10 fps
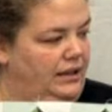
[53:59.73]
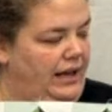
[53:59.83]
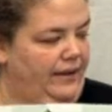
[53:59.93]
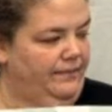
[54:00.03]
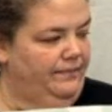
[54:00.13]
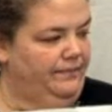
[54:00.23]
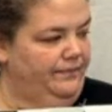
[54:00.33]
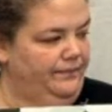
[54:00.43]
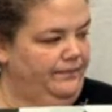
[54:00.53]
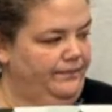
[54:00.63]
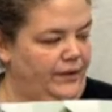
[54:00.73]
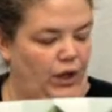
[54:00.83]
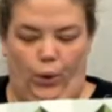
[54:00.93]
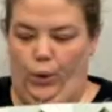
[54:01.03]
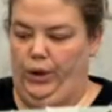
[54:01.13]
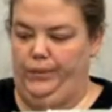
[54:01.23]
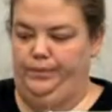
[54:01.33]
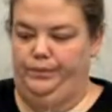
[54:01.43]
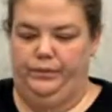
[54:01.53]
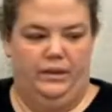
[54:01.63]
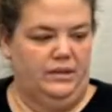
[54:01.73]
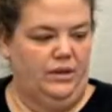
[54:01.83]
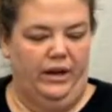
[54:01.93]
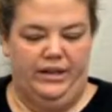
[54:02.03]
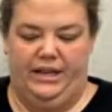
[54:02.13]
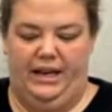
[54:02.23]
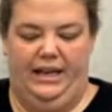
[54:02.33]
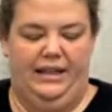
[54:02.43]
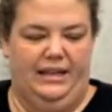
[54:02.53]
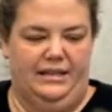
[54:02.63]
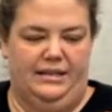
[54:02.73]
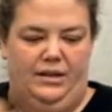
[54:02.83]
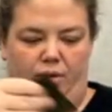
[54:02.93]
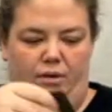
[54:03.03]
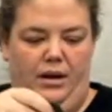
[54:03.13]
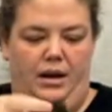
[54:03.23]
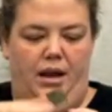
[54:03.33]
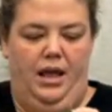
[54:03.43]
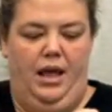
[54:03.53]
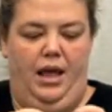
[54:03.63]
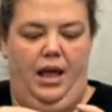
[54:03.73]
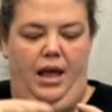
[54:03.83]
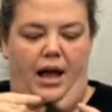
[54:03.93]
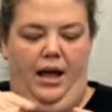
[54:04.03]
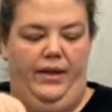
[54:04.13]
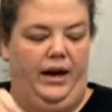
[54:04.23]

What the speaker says: Yeah. Cool. So I just got to get this sewed on